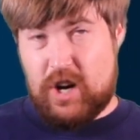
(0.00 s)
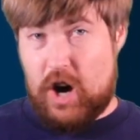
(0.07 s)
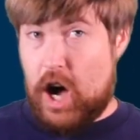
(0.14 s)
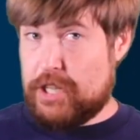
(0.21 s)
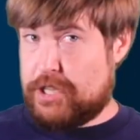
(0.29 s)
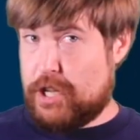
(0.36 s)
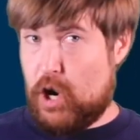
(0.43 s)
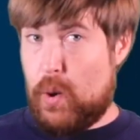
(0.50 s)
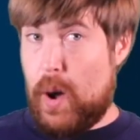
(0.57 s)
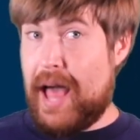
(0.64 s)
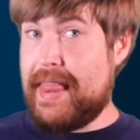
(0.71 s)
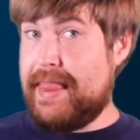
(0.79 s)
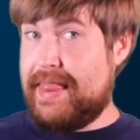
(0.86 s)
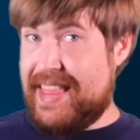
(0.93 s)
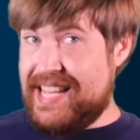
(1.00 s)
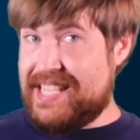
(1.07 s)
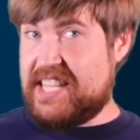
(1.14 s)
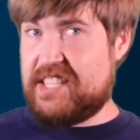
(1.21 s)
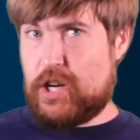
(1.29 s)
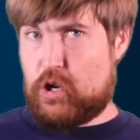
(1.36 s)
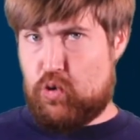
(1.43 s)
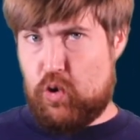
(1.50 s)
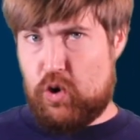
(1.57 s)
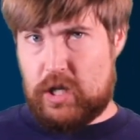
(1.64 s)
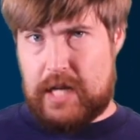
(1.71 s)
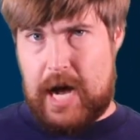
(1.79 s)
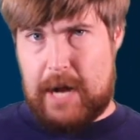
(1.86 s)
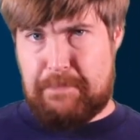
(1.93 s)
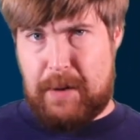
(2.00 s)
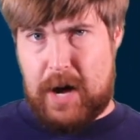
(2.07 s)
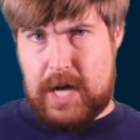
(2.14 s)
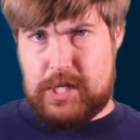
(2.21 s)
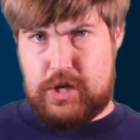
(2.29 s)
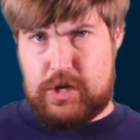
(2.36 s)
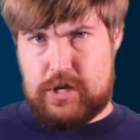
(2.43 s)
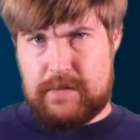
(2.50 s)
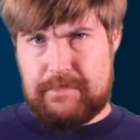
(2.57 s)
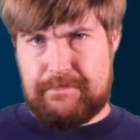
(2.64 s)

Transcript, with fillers: Also, this is a cruel gut punch.